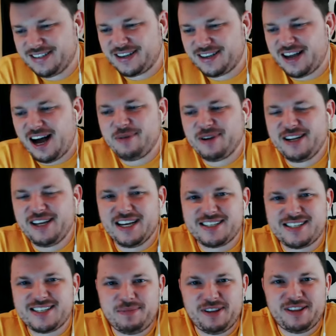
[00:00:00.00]
a commonly
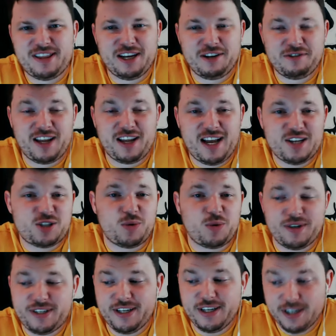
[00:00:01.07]
accepted thing for the last
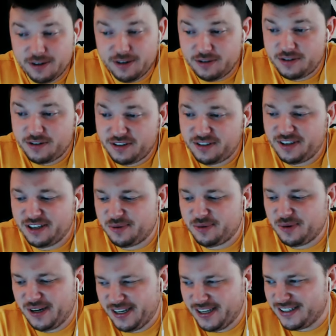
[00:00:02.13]
20 years. That's what
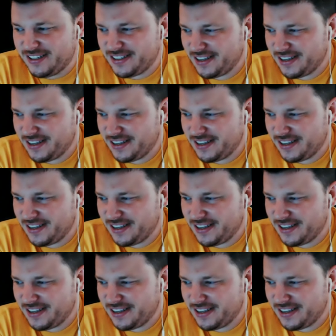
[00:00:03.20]
it is.